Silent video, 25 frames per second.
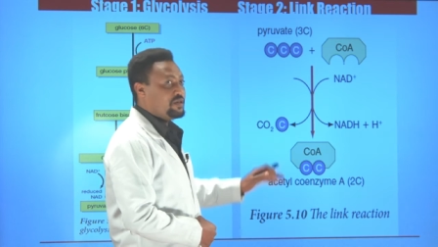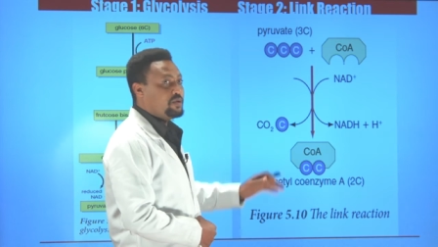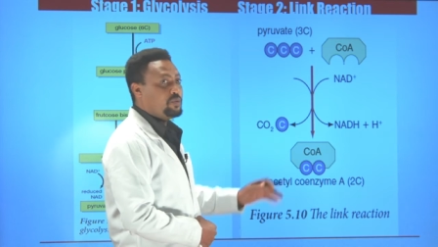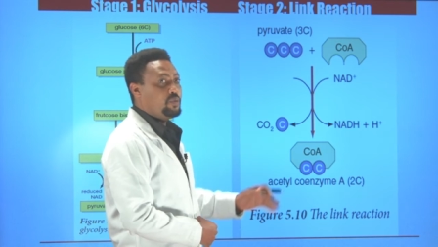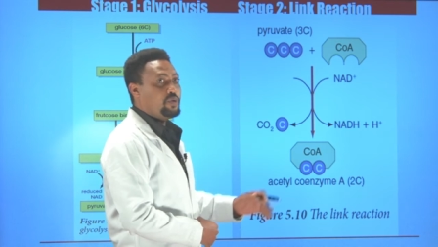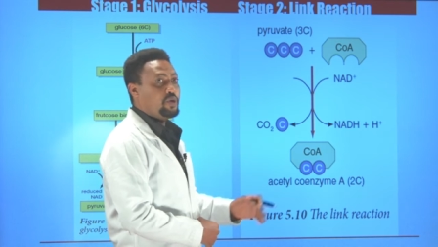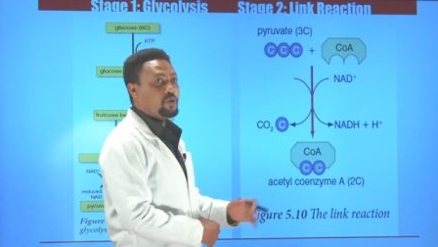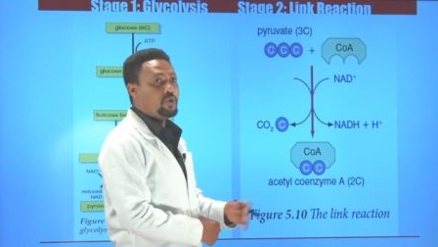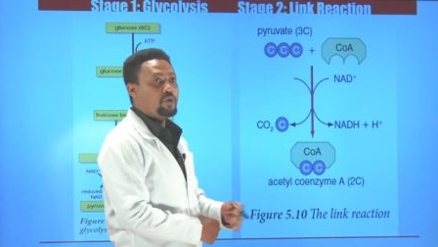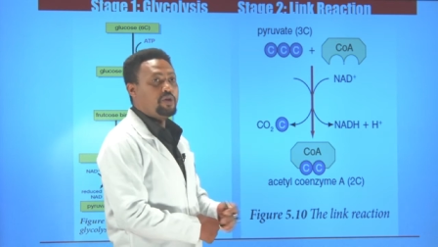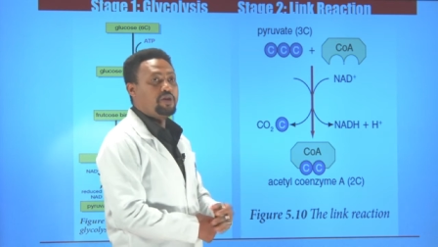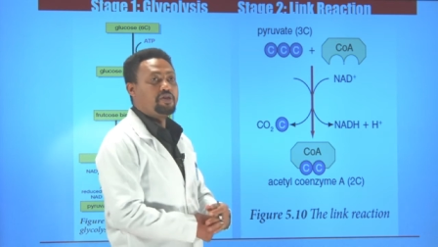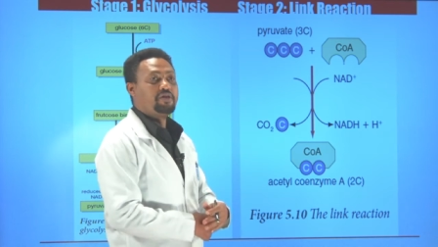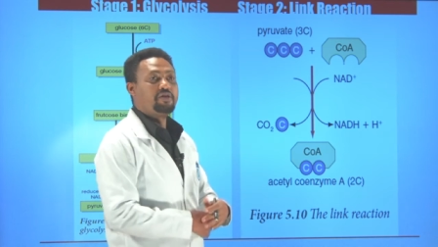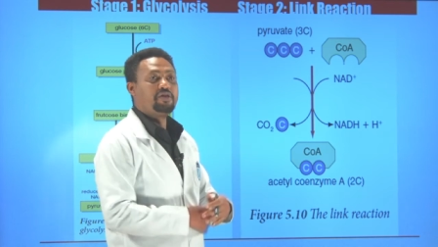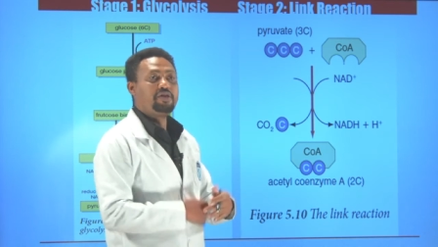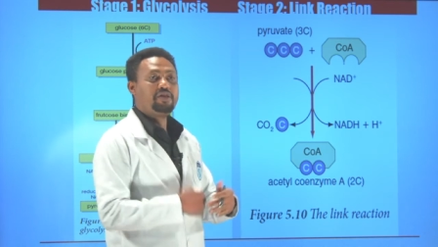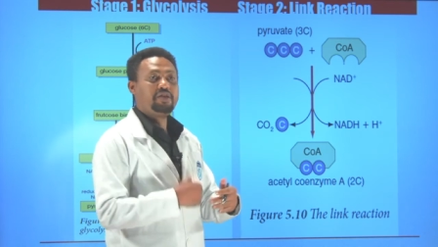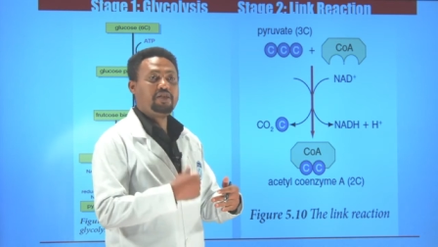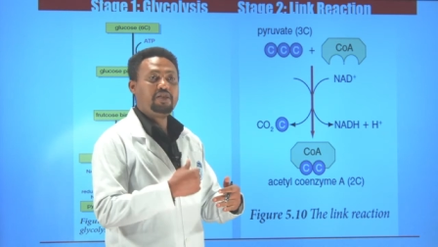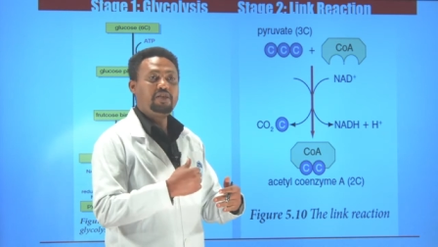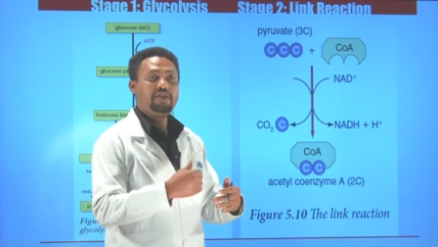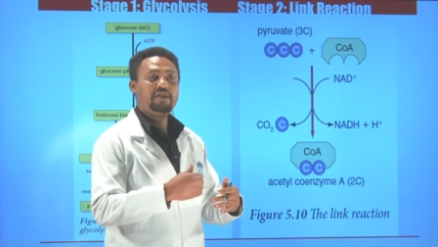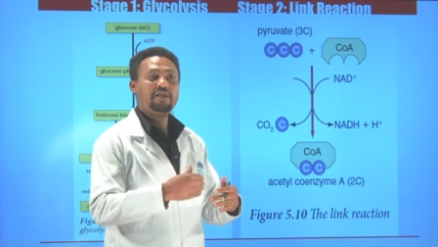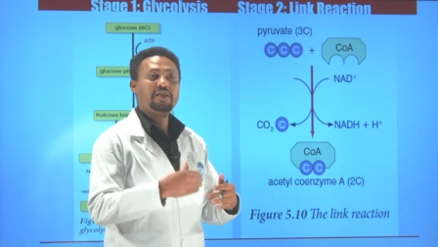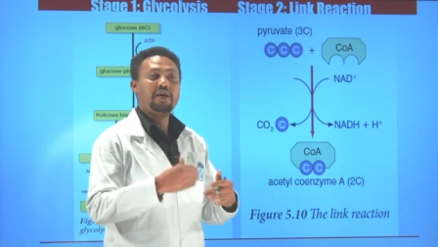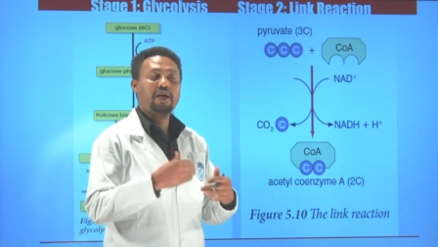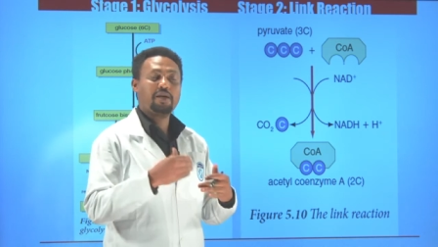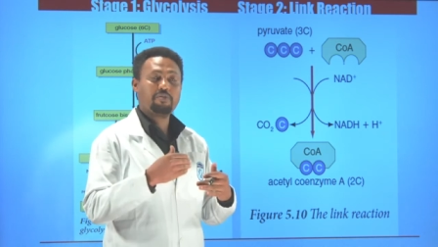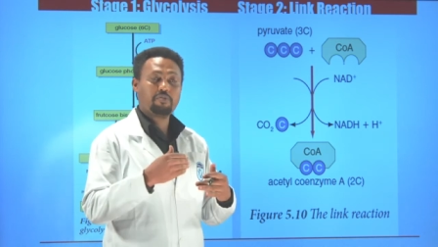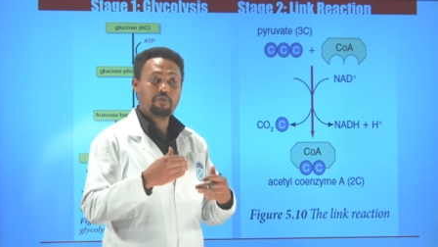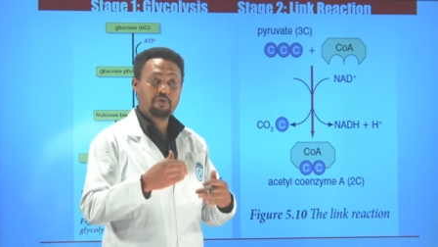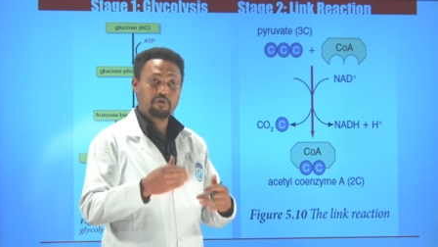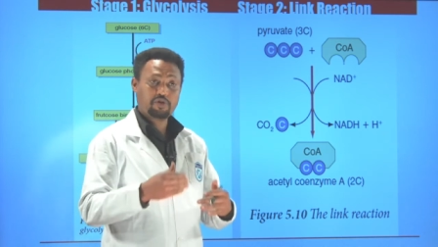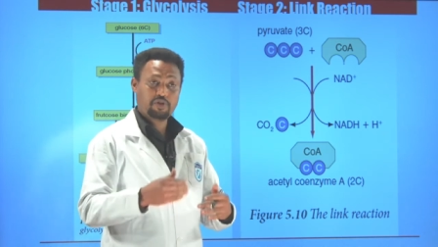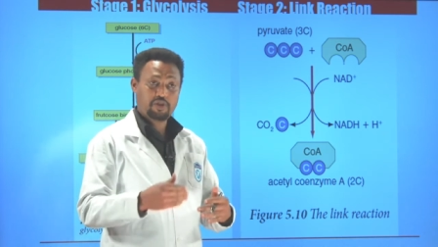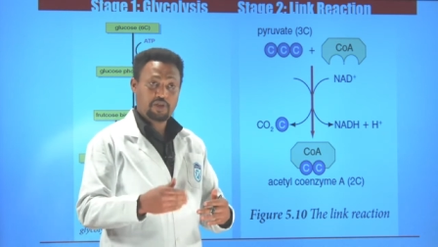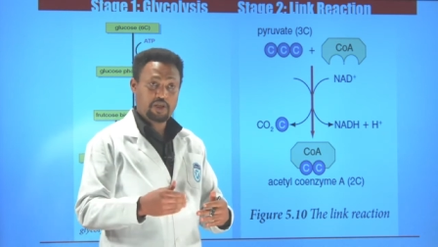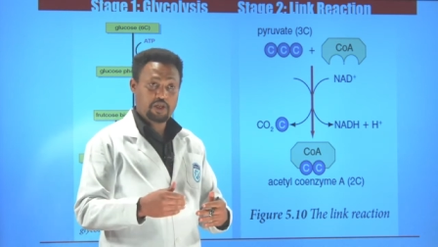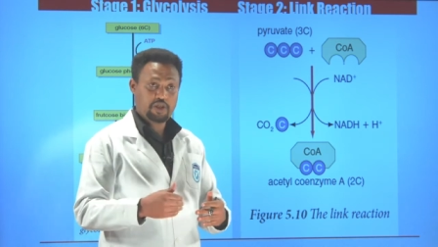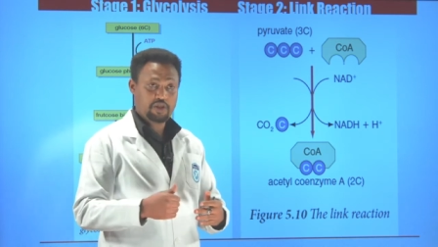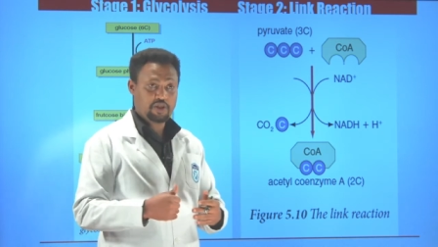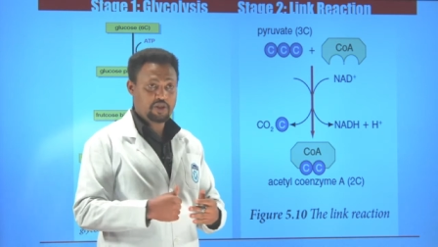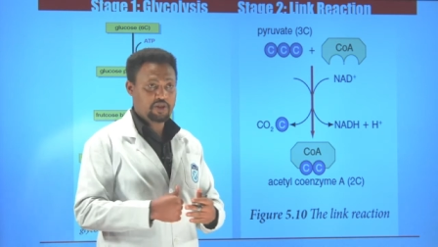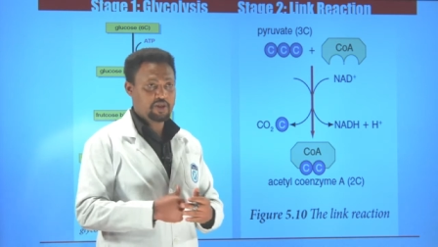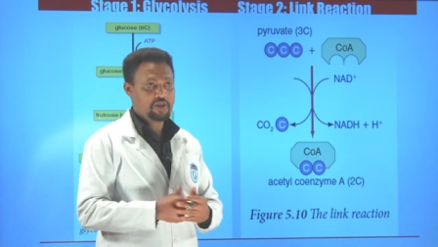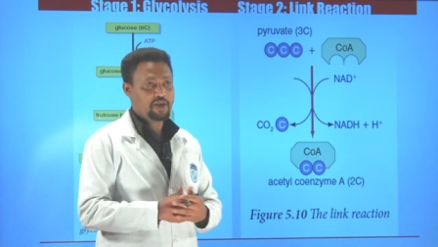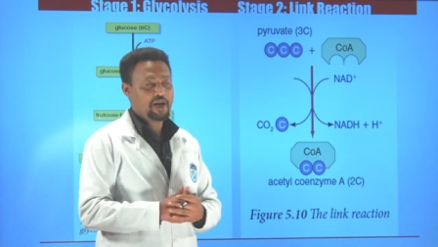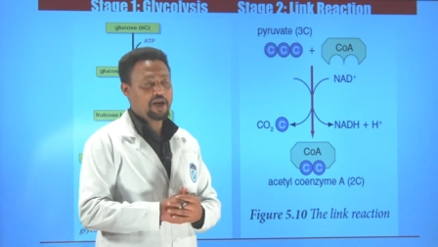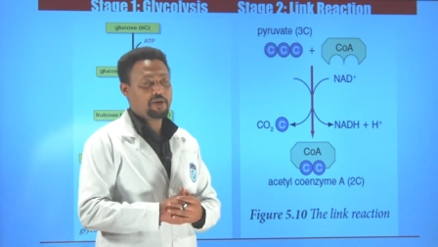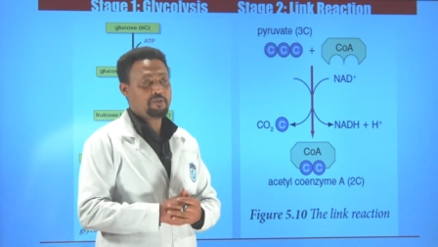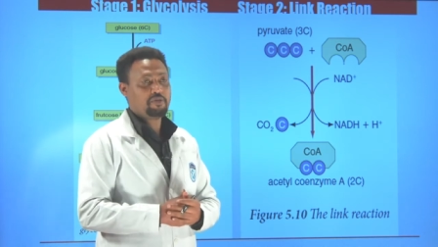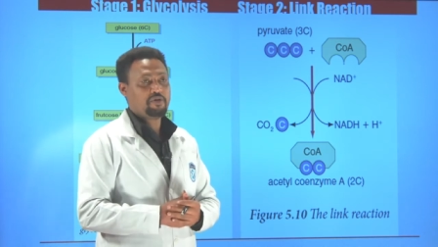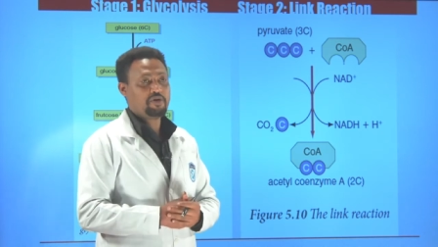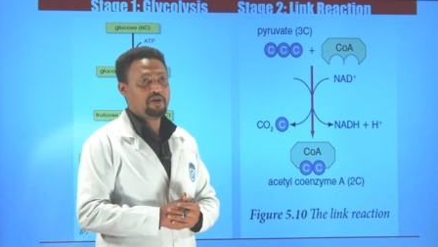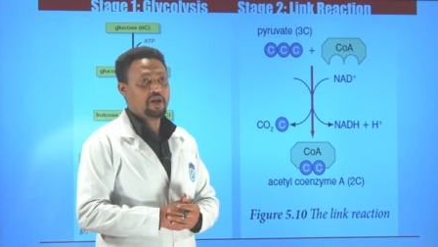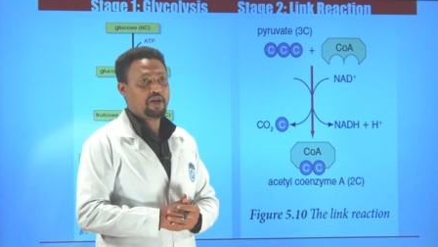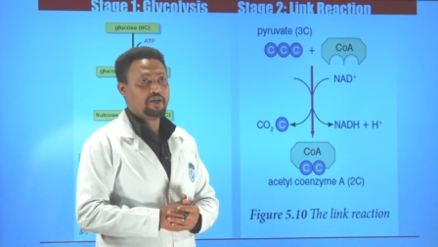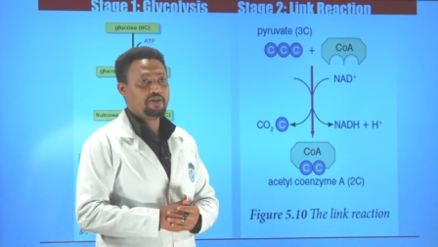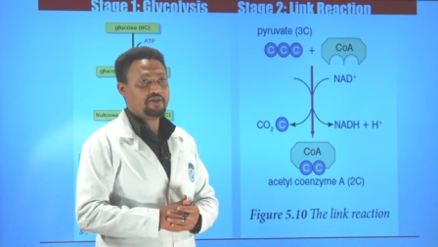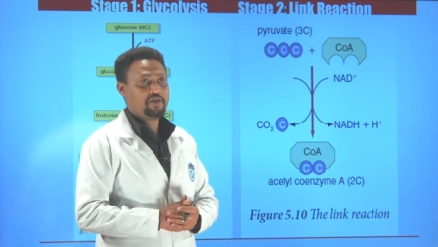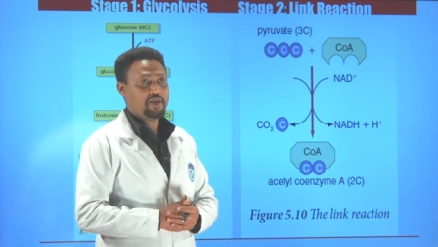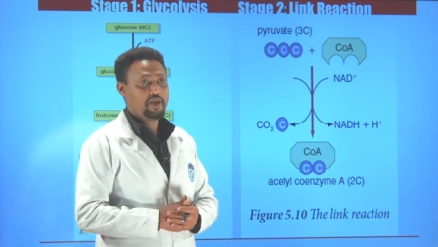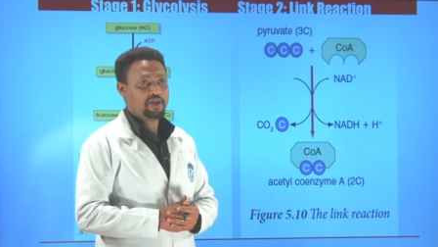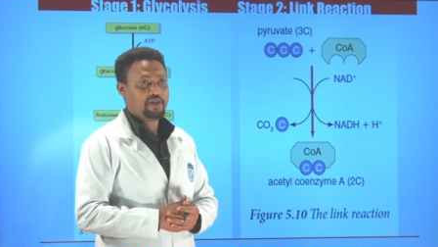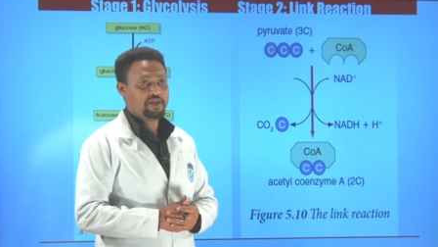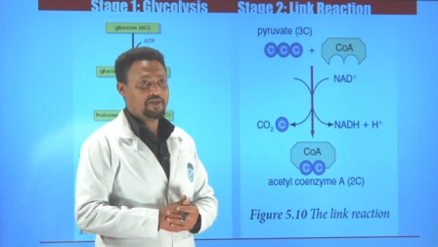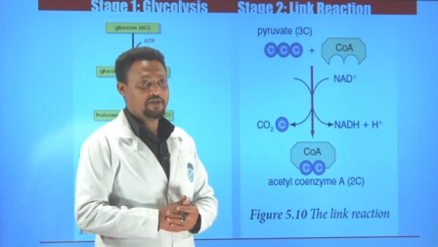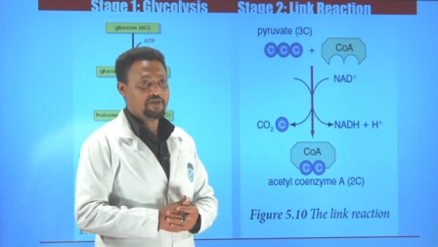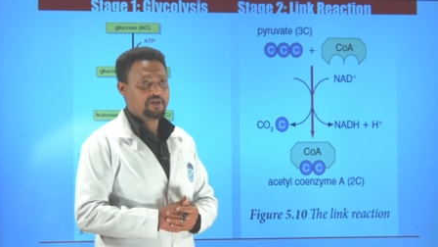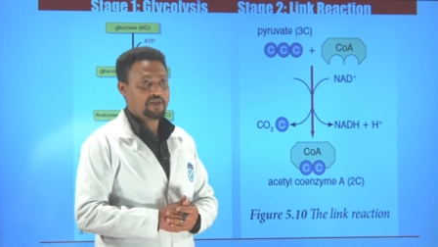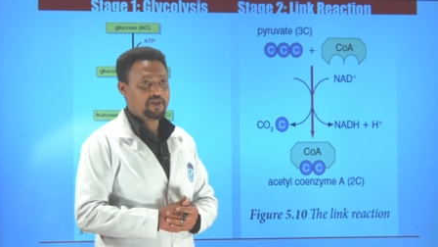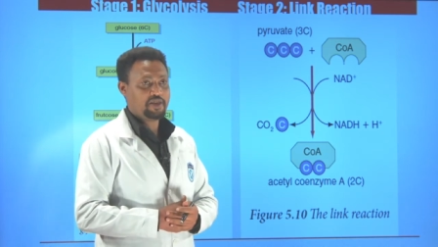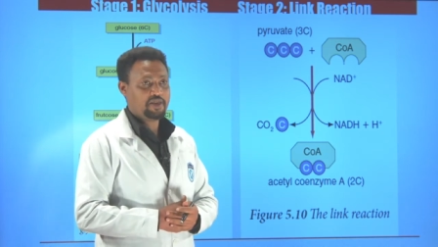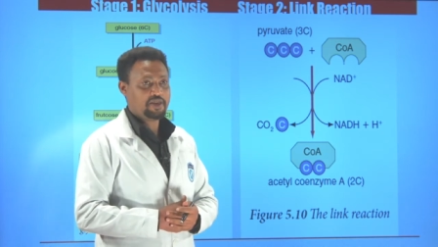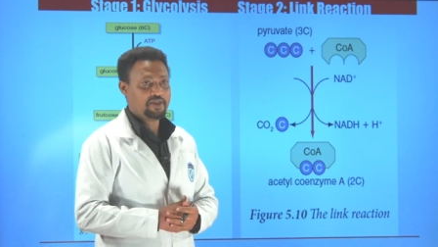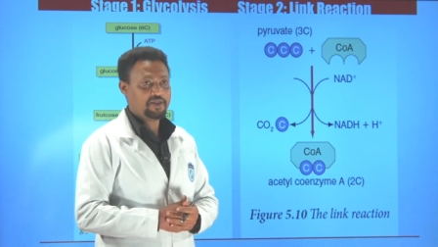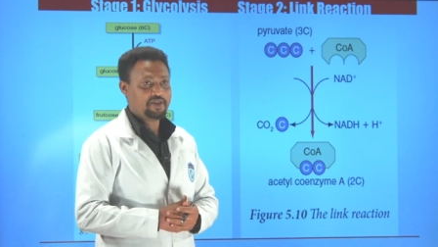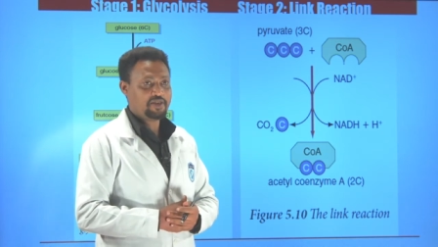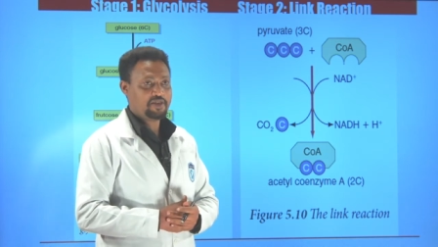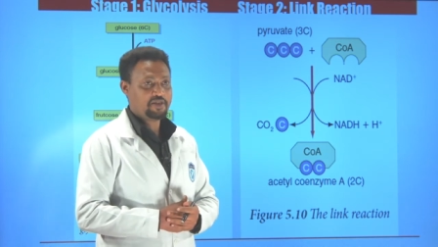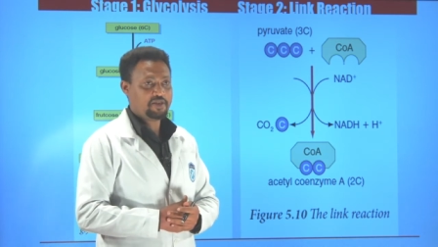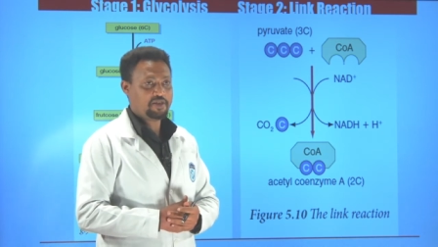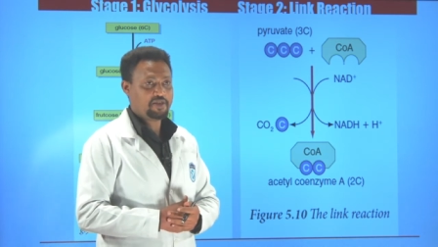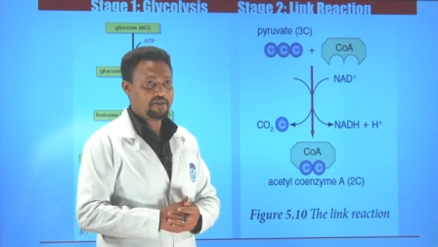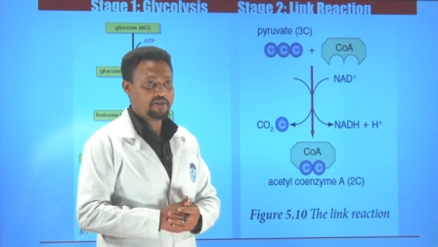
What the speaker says: We call it decarboxylation. Carbon dioxide is released.